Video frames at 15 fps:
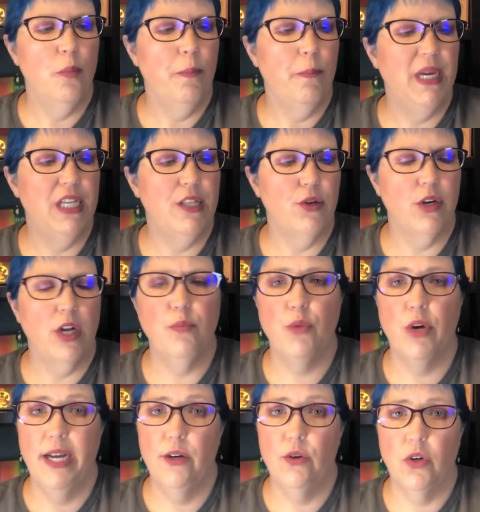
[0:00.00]
but they're not
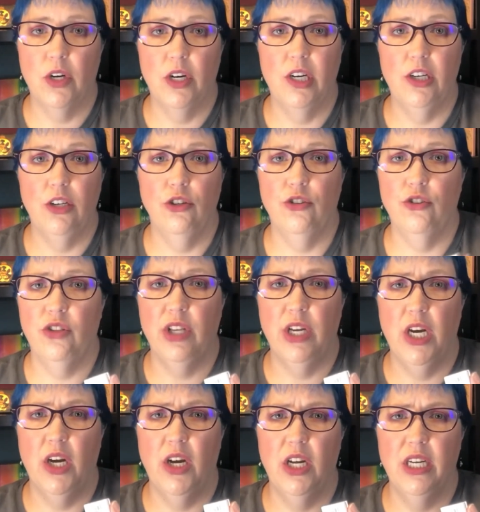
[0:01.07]
bright orange.
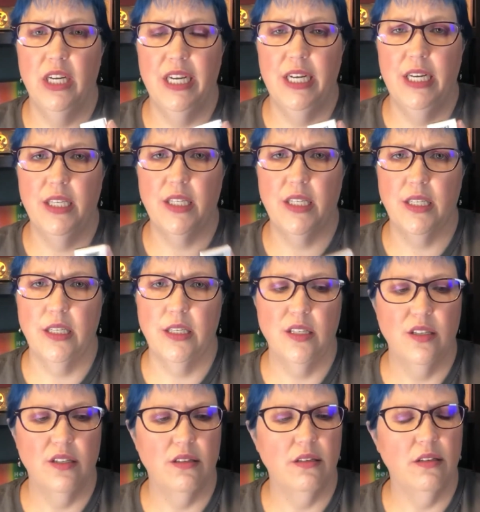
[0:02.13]
They're a
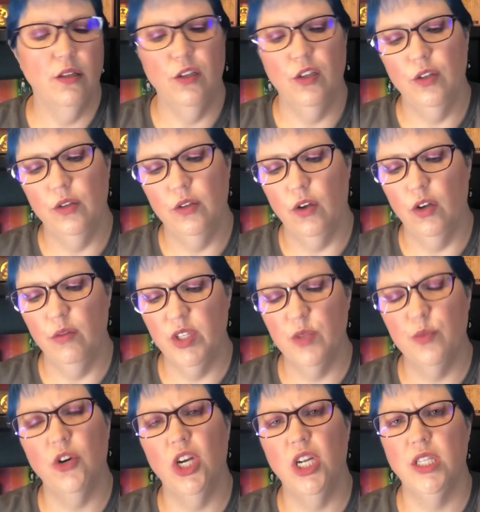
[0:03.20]
nice, almost
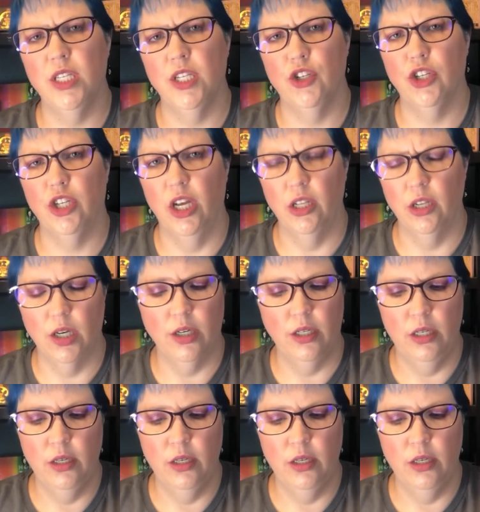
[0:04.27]
bronzish color,